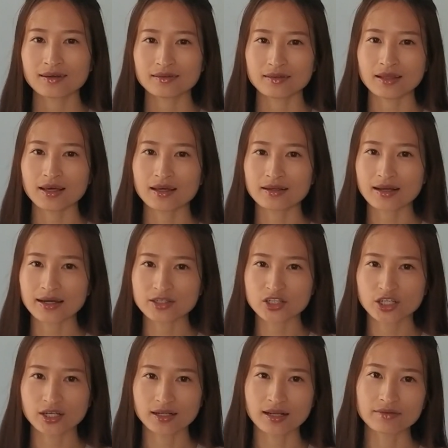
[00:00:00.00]
Then I
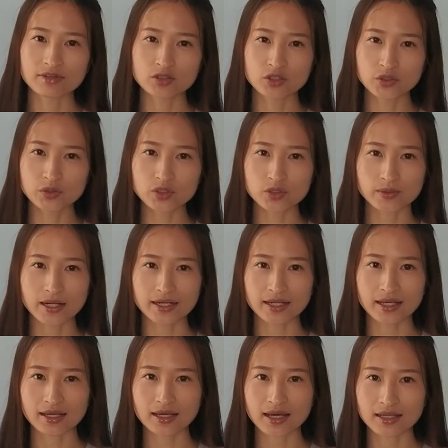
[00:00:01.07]
took level 2
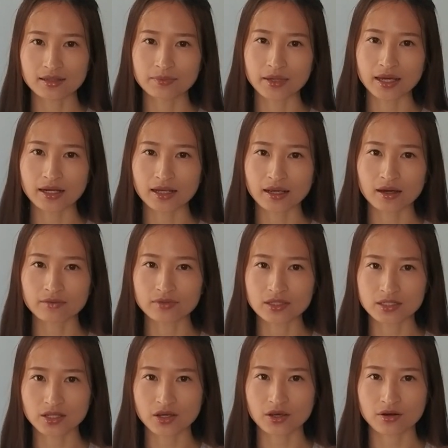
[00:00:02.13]
training at the beginning of
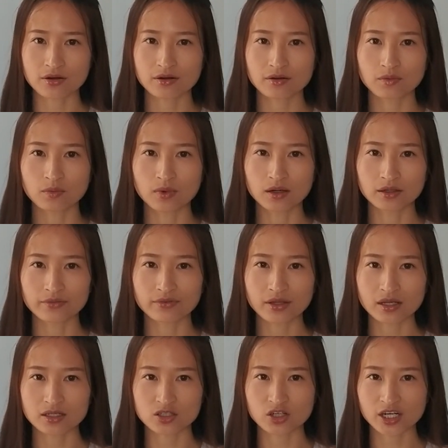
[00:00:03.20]
this year. One of
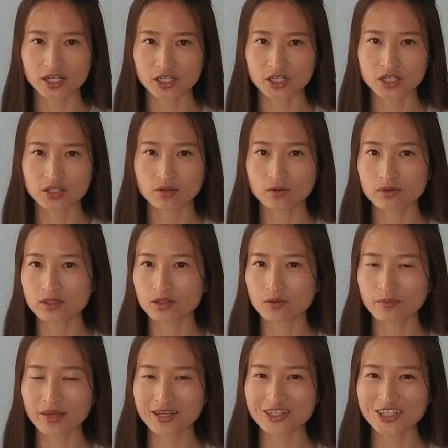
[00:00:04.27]
the instructors also
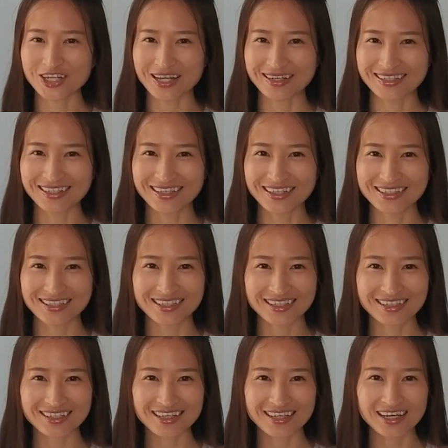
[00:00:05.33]
mentioned this
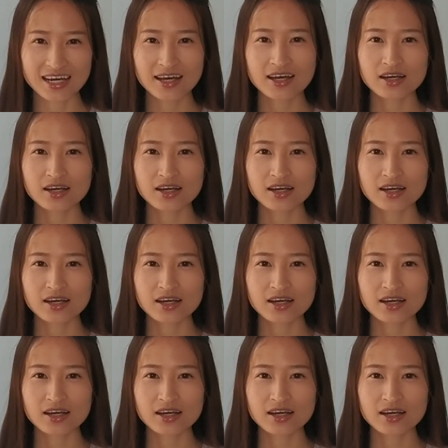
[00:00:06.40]
technique.